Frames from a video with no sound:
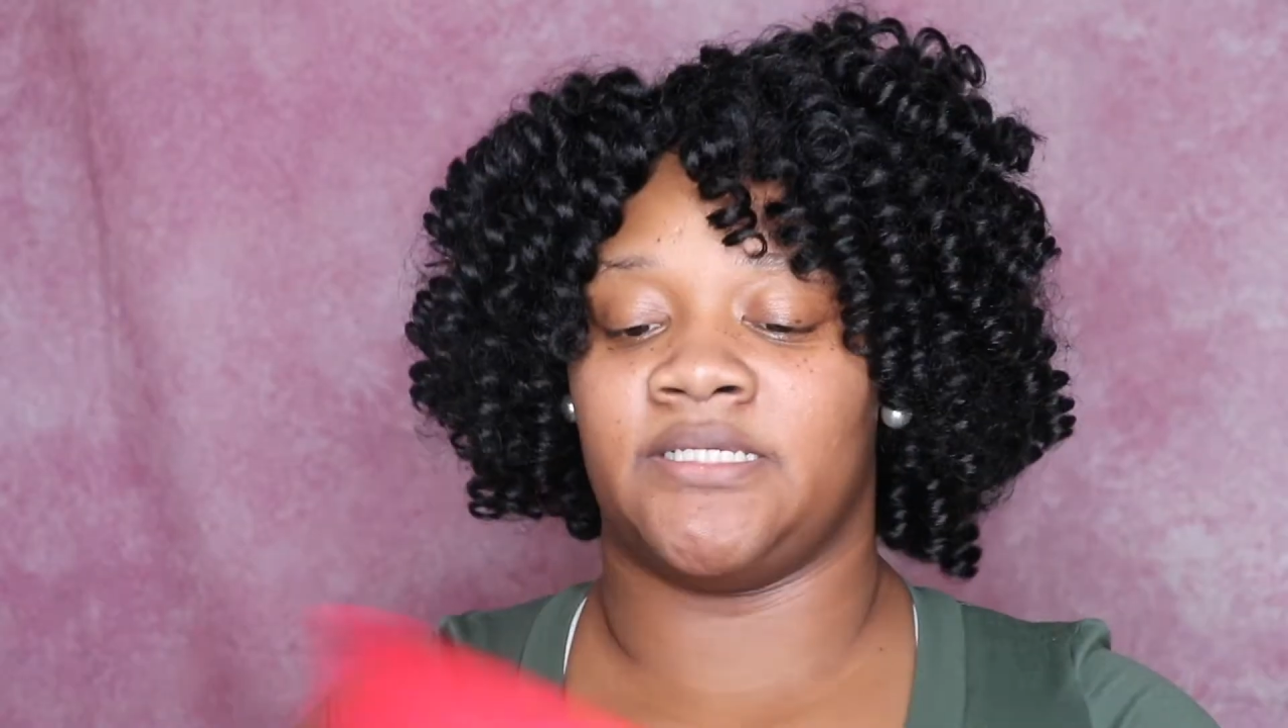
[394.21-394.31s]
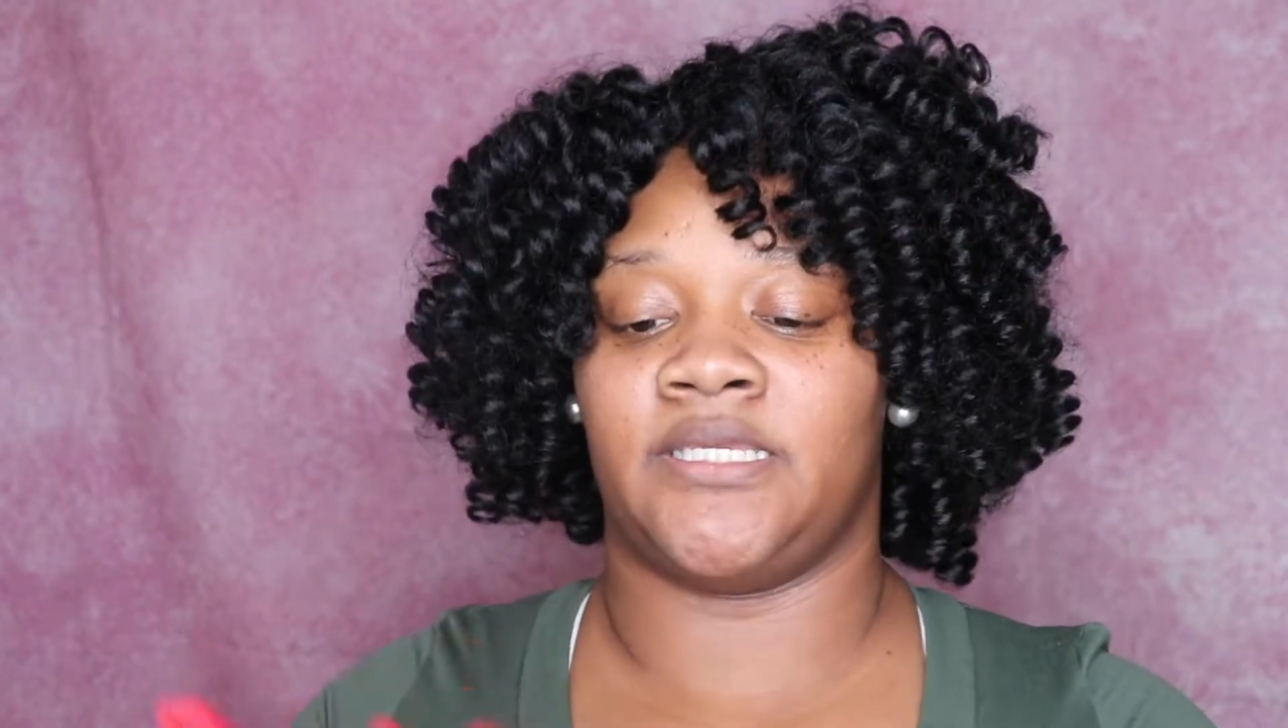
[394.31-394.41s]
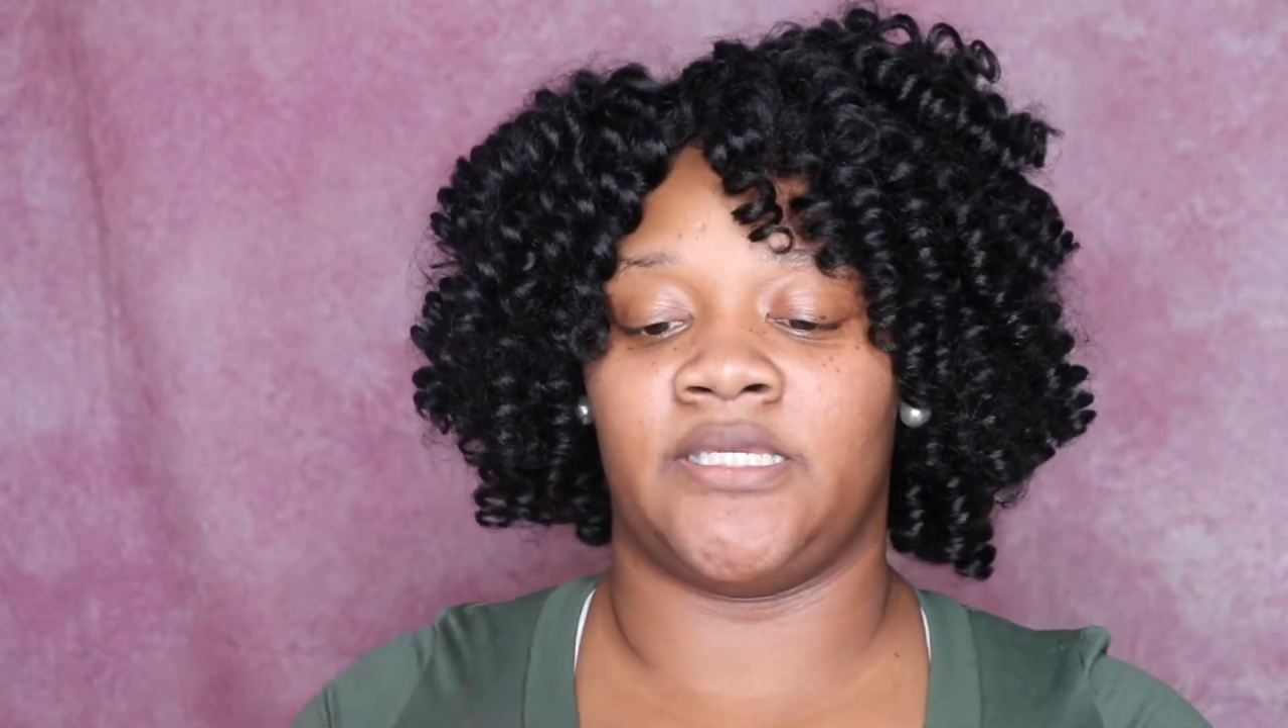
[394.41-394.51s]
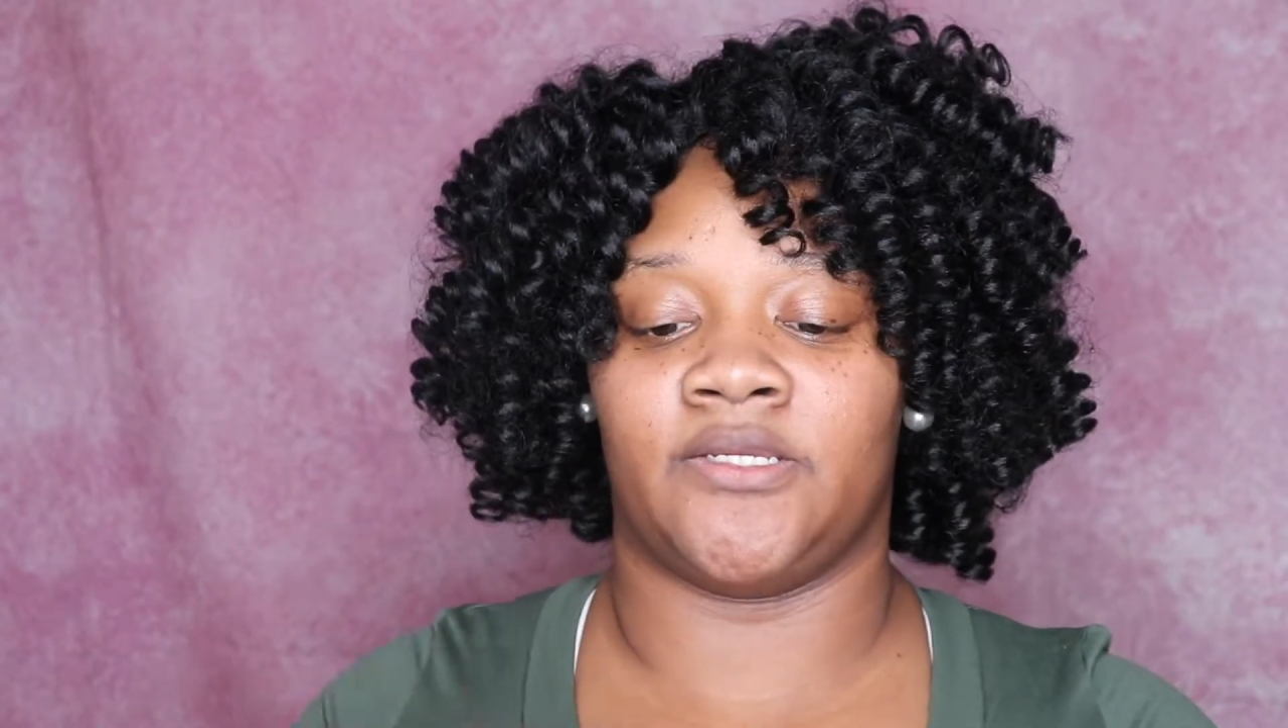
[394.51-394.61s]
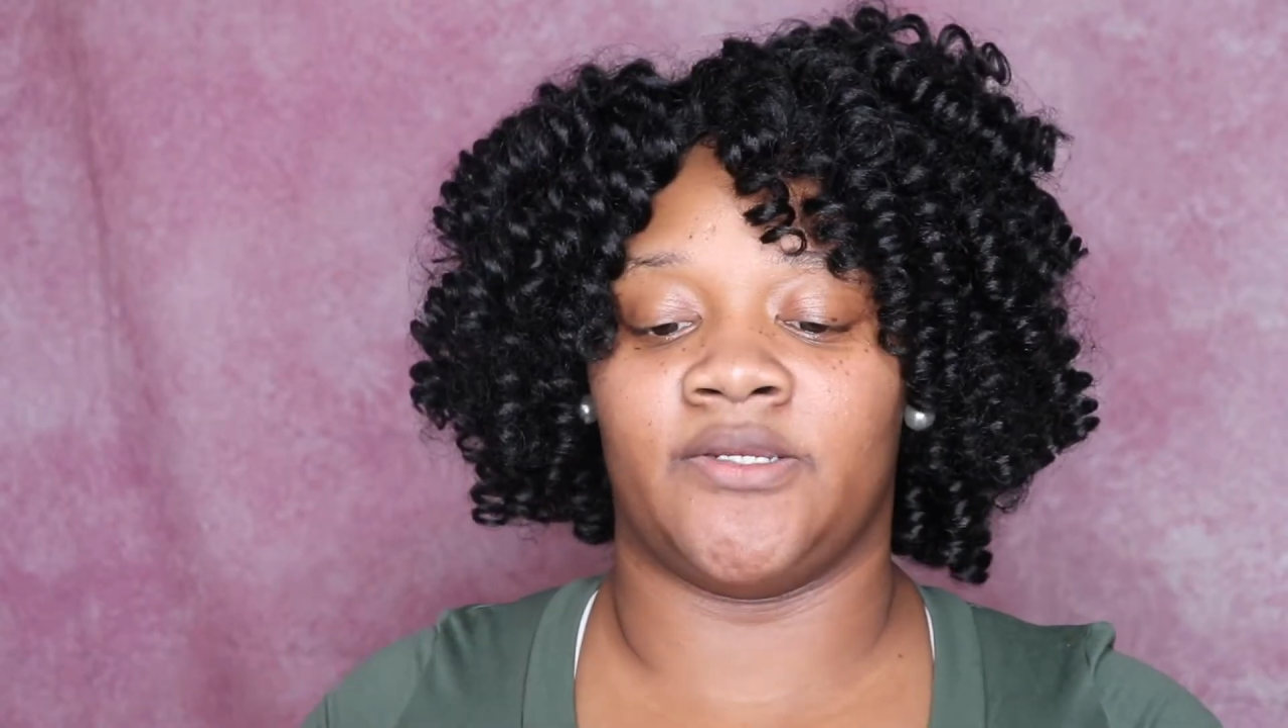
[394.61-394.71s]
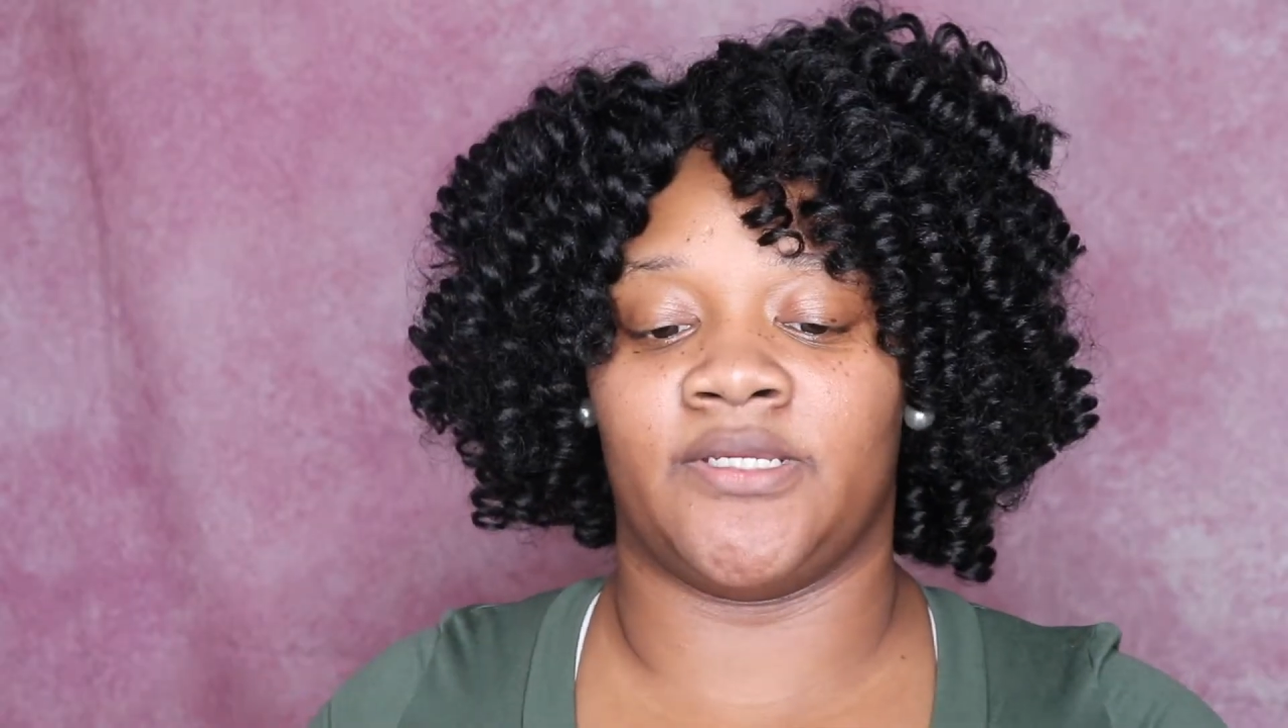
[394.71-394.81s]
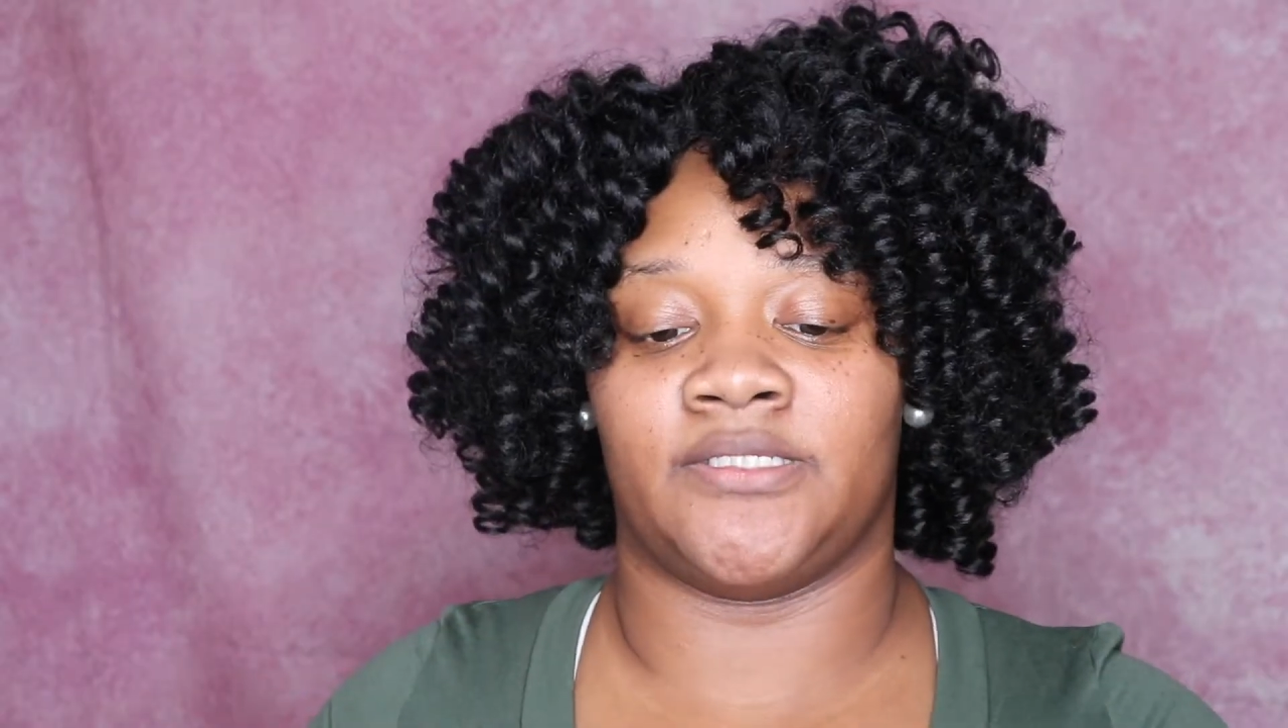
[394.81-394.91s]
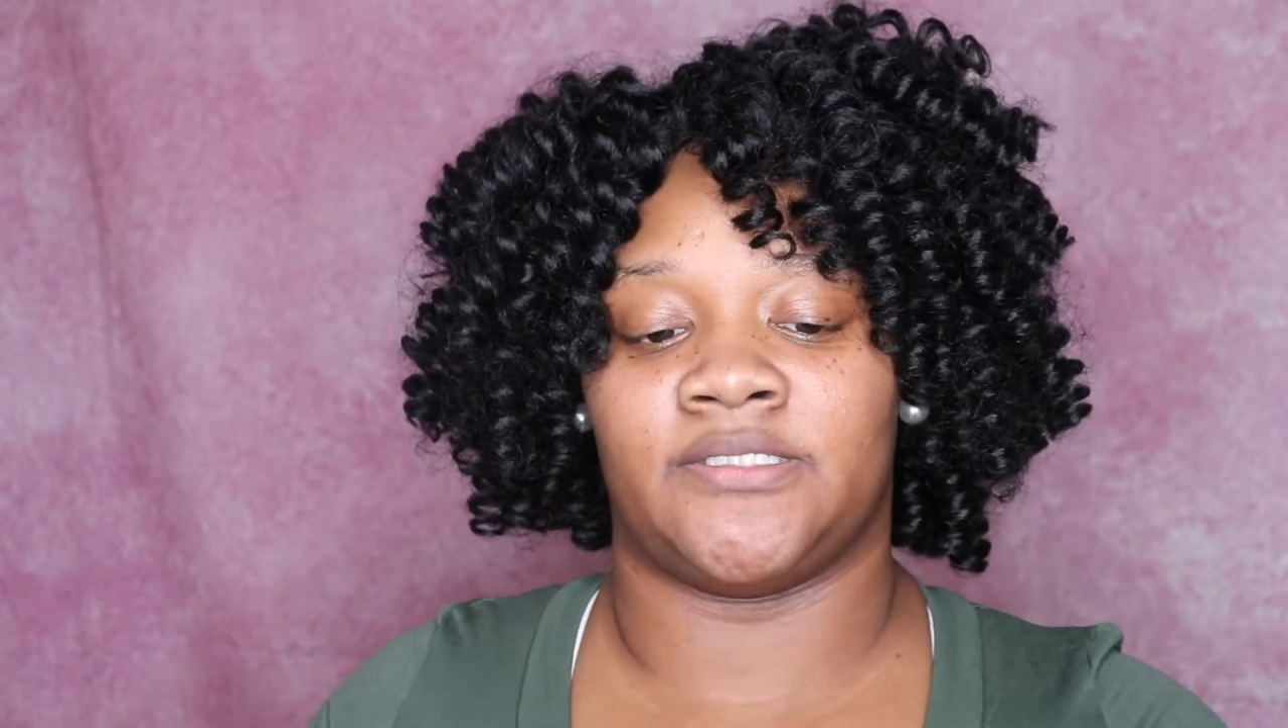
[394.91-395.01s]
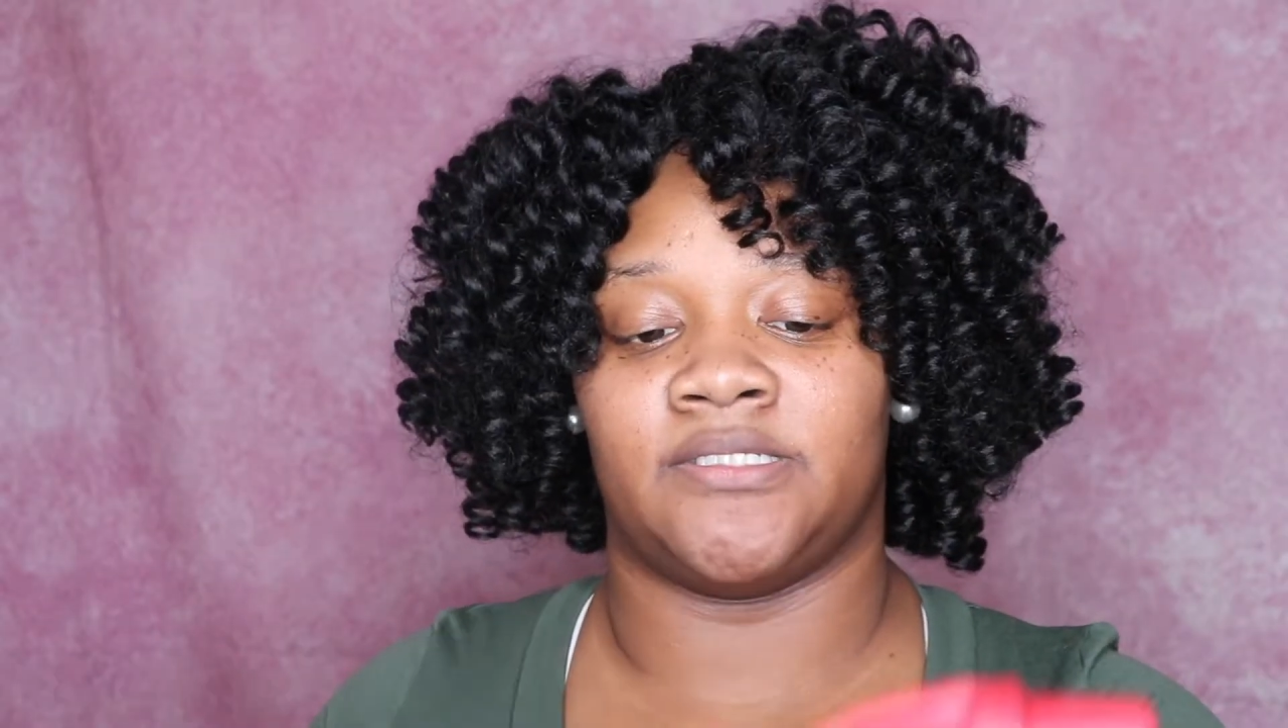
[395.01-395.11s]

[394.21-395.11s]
here is